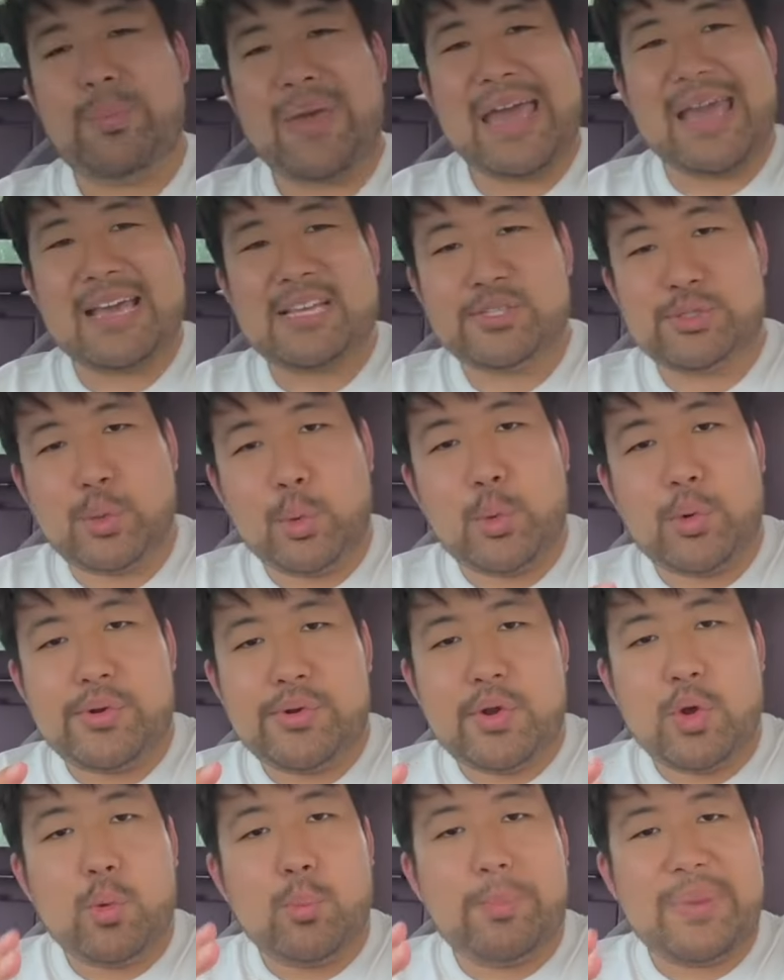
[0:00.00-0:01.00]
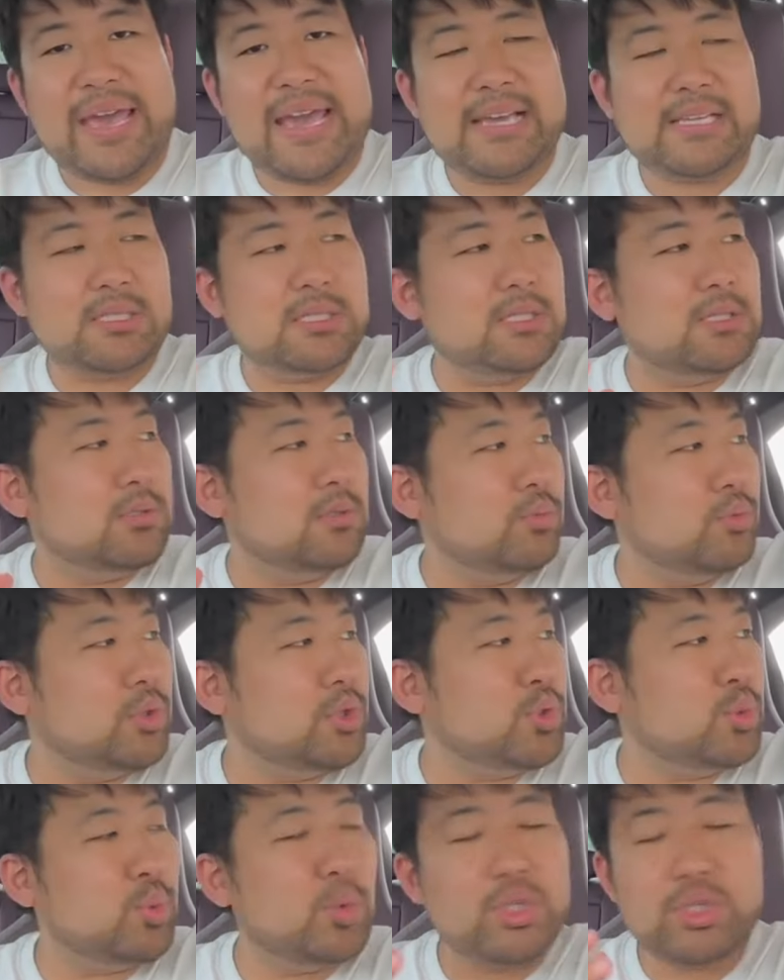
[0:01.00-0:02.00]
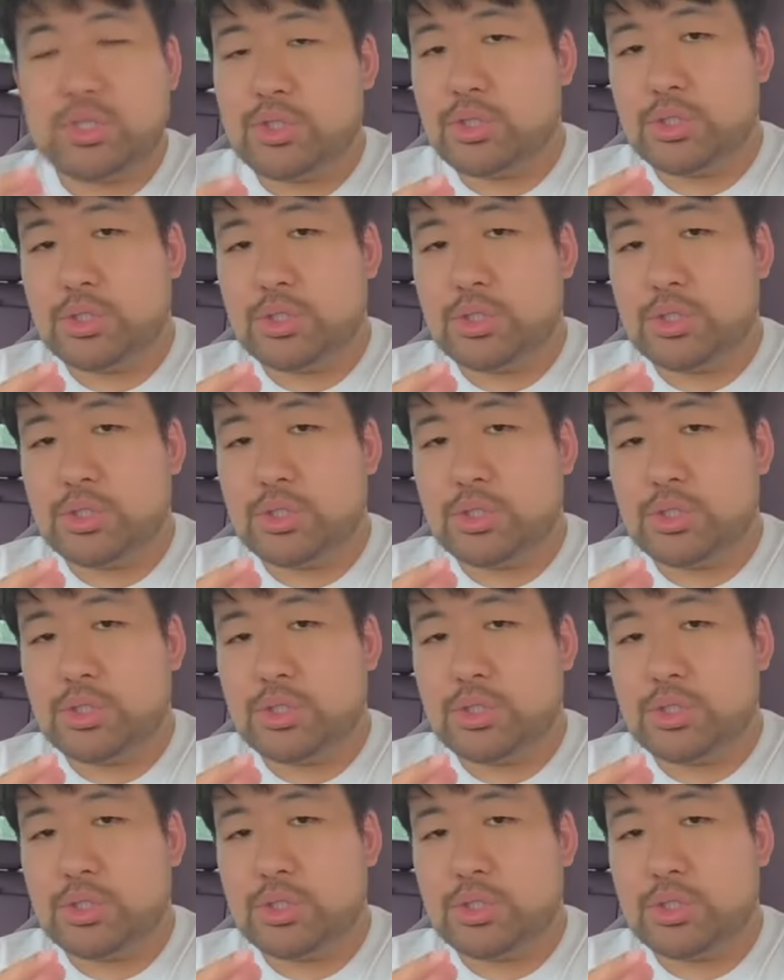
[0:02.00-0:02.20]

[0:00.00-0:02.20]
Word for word: we can clearly tell the reason he bought